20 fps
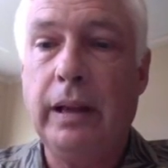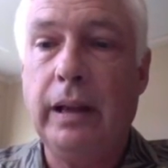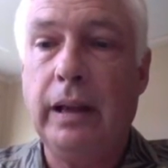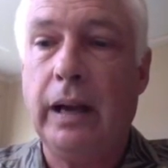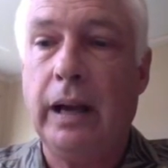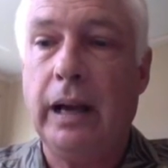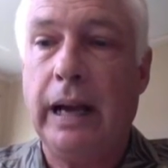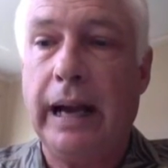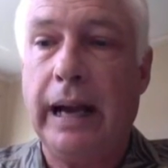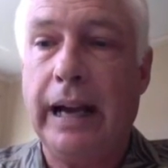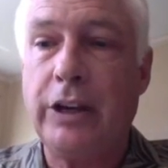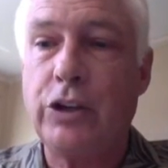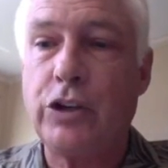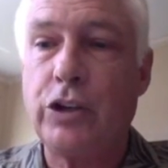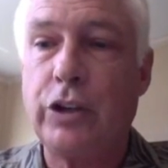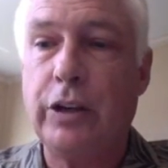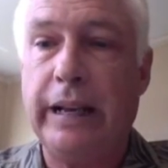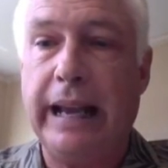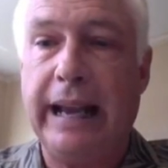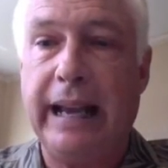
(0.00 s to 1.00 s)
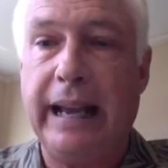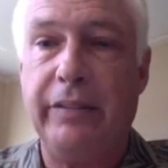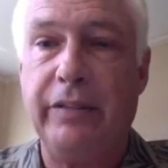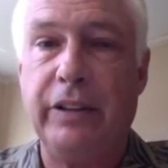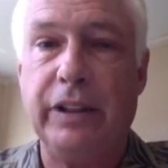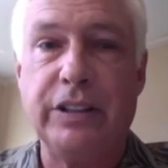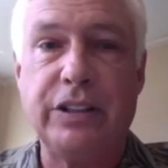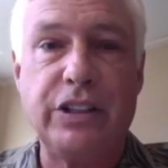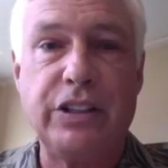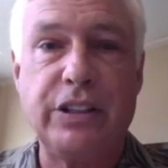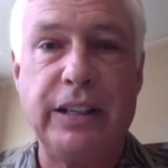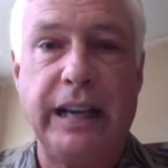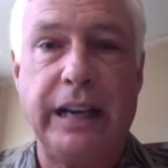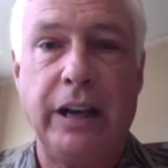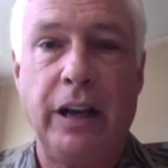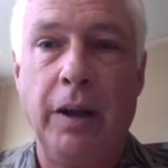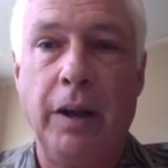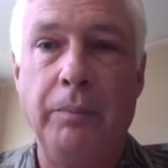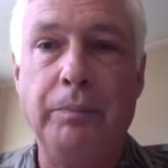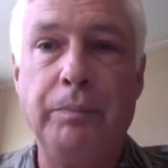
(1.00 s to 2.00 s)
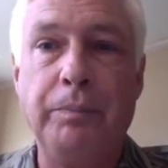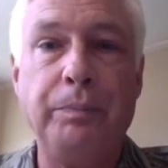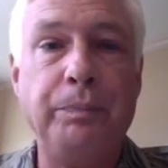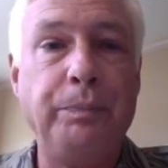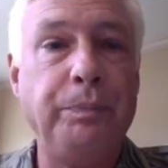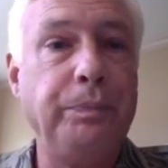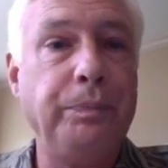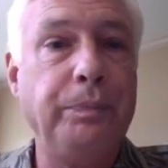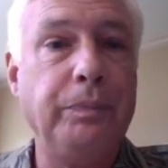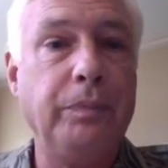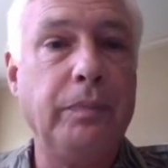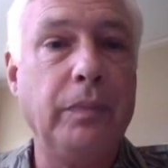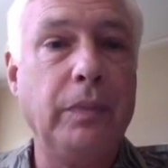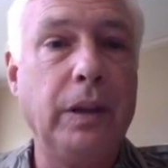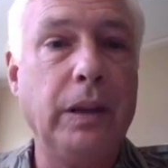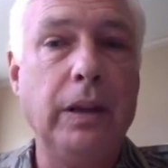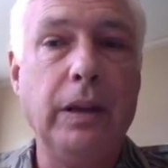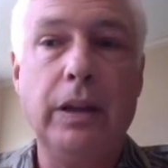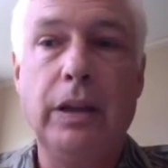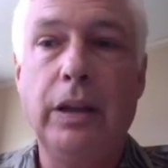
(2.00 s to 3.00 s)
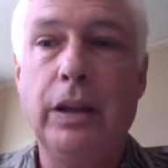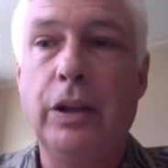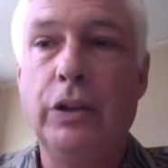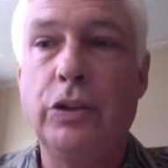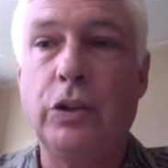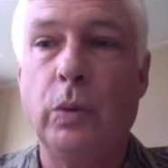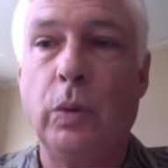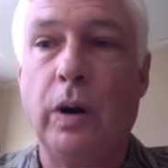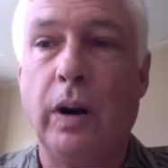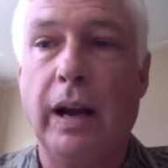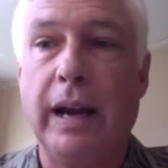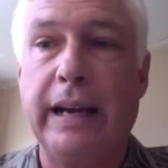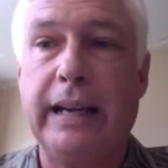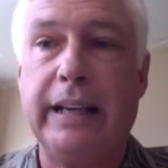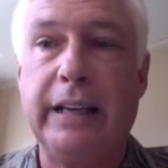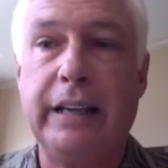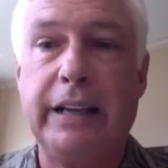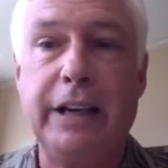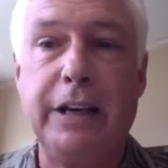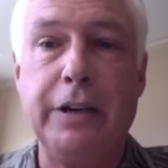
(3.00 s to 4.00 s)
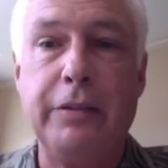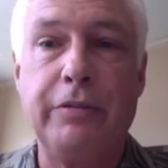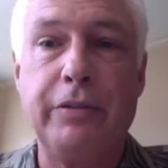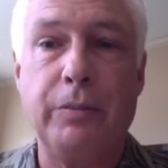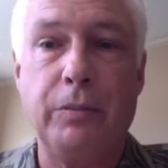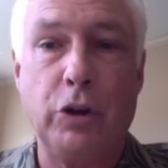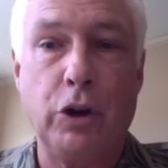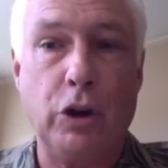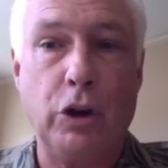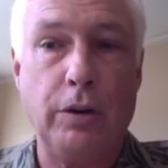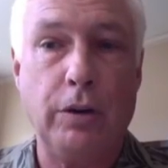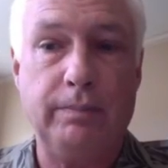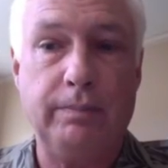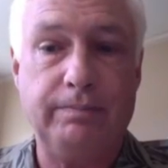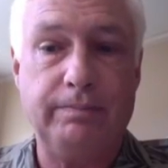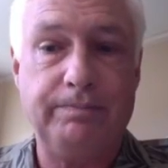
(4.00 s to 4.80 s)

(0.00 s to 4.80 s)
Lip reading: I should have this set up to where I can hear from her.